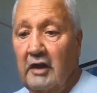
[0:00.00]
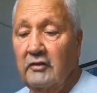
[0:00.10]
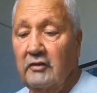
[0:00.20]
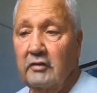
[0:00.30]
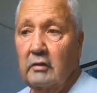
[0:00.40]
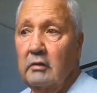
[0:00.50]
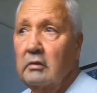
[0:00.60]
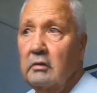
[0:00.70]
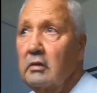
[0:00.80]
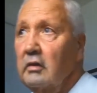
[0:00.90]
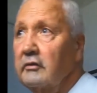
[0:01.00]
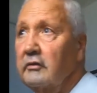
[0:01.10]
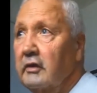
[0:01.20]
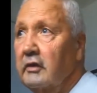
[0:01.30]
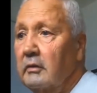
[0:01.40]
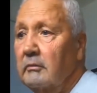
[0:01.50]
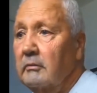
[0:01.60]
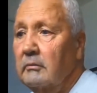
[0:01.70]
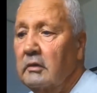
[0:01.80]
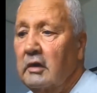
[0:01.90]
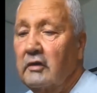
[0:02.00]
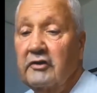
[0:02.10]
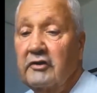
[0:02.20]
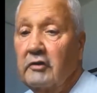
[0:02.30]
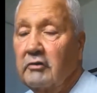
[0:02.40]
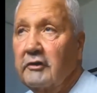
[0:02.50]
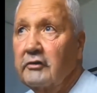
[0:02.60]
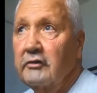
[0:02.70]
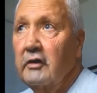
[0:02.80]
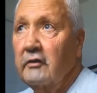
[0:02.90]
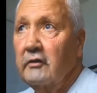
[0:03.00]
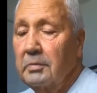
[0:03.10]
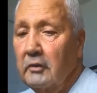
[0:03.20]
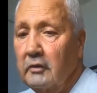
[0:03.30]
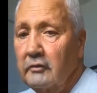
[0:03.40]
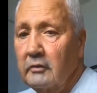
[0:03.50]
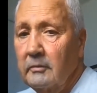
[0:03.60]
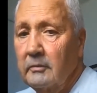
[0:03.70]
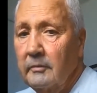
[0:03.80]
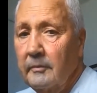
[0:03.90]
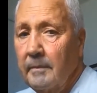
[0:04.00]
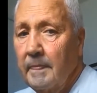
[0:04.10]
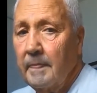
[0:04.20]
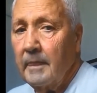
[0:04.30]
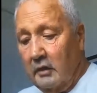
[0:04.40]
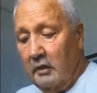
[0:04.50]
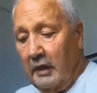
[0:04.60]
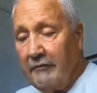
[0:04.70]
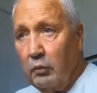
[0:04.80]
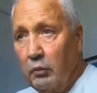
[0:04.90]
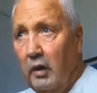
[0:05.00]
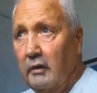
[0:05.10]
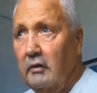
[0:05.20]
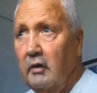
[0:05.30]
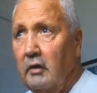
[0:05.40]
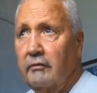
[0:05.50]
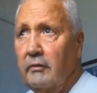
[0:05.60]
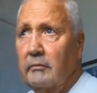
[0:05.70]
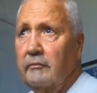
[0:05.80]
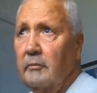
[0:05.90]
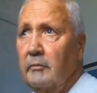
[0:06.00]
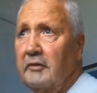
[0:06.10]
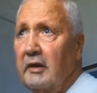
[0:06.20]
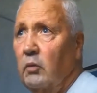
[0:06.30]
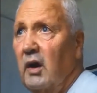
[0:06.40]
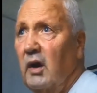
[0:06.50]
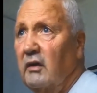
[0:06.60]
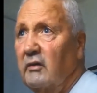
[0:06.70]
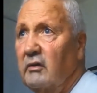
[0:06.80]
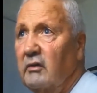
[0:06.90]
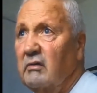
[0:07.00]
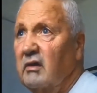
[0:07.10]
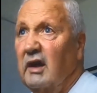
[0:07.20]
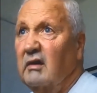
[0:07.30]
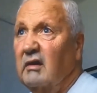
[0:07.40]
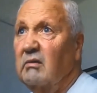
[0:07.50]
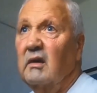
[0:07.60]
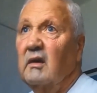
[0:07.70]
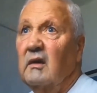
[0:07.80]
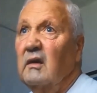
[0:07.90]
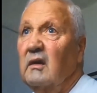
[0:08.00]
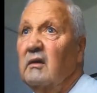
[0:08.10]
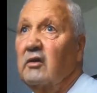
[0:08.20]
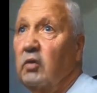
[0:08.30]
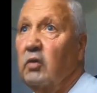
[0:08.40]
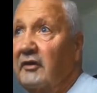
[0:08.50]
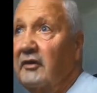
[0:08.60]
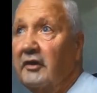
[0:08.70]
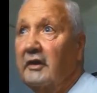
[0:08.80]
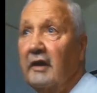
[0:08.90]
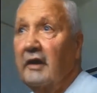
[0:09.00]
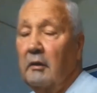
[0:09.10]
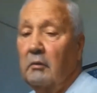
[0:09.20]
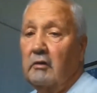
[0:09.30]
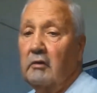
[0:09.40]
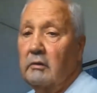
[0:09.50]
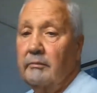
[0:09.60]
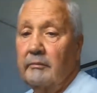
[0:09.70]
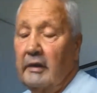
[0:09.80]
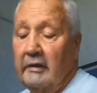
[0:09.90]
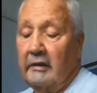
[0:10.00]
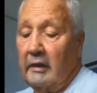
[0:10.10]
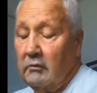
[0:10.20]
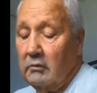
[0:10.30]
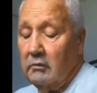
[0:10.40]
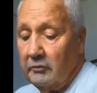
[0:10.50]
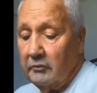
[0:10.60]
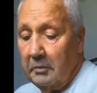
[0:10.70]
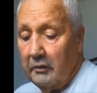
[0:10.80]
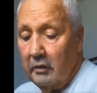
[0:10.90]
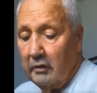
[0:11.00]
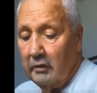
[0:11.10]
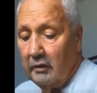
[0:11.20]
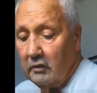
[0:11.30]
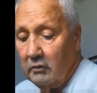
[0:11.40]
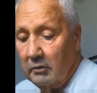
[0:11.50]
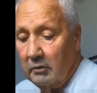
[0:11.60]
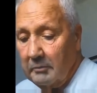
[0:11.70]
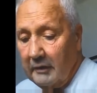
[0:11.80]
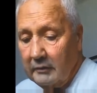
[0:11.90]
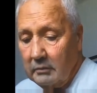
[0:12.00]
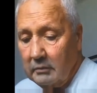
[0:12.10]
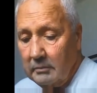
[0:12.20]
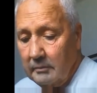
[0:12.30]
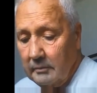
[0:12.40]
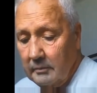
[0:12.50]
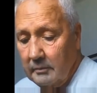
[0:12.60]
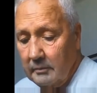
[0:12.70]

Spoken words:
attention as the injury deserved, to be honest. Everyone, you know, from day one to day 20, they were all spot on. They couldn't have been better.